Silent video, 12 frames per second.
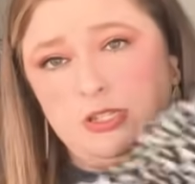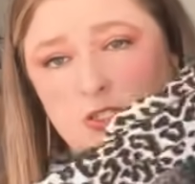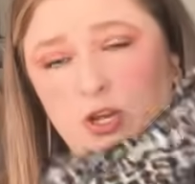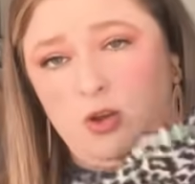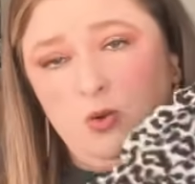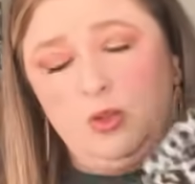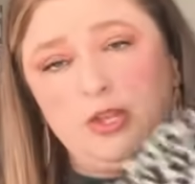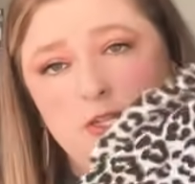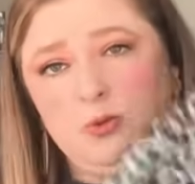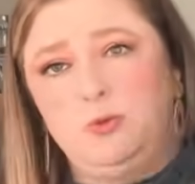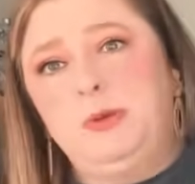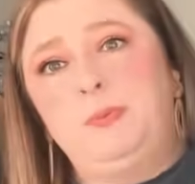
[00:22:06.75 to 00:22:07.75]
so
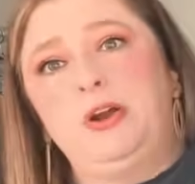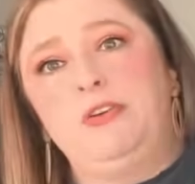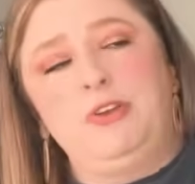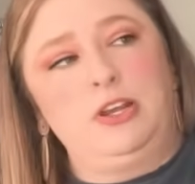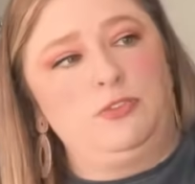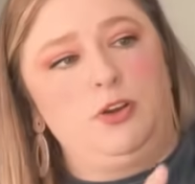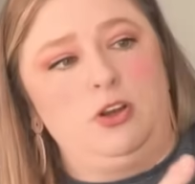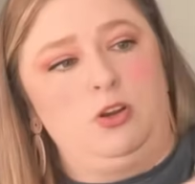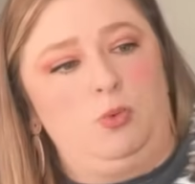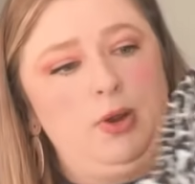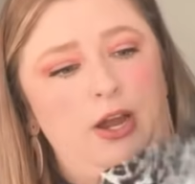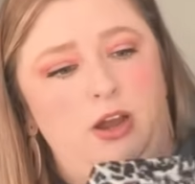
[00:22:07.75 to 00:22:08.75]
this would be perfect for her
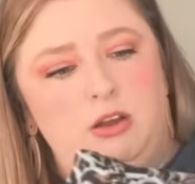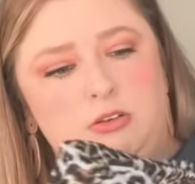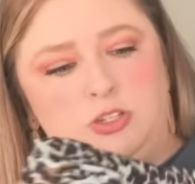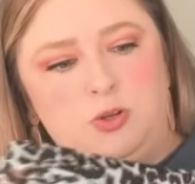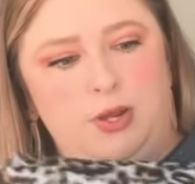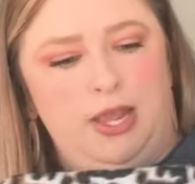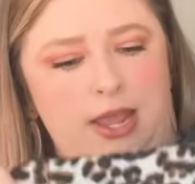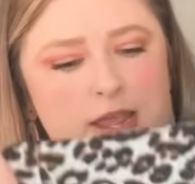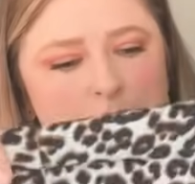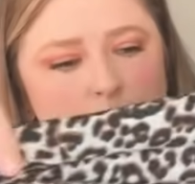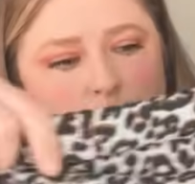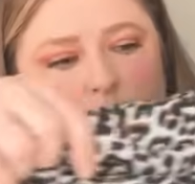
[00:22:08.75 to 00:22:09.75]
to wear to a
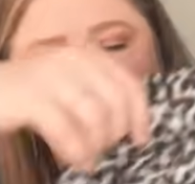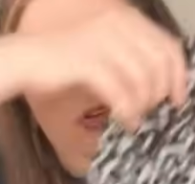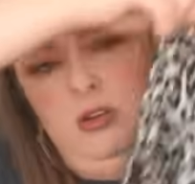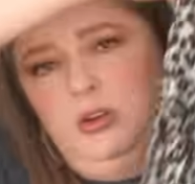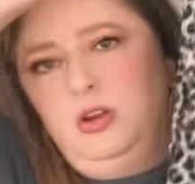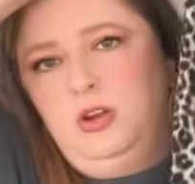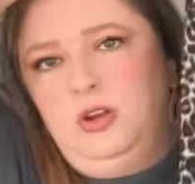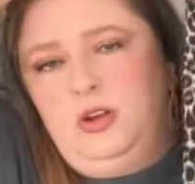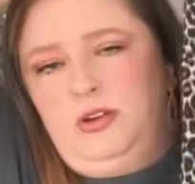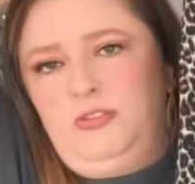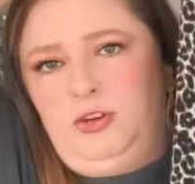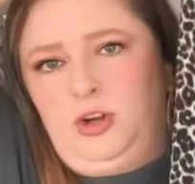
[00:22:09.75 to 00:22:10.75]
game or
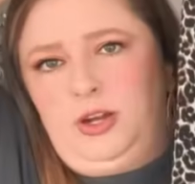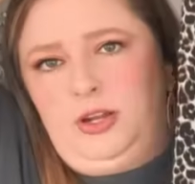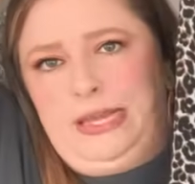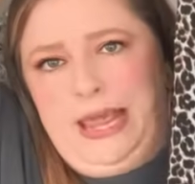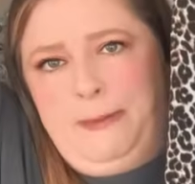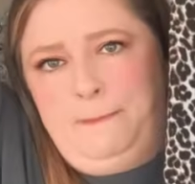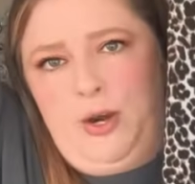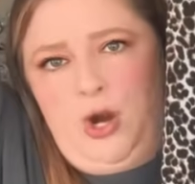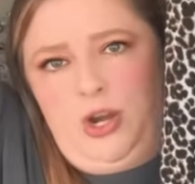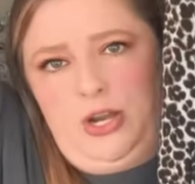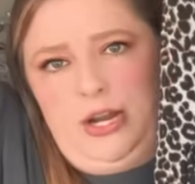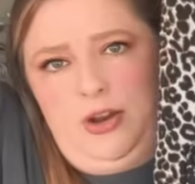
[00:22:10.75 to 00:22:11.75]
for a game
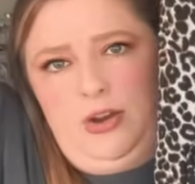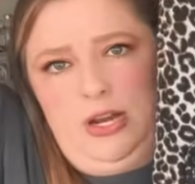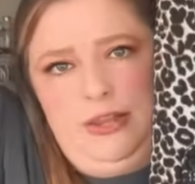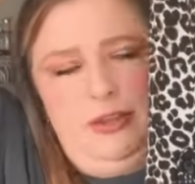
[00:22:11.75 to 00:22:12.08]
party or anything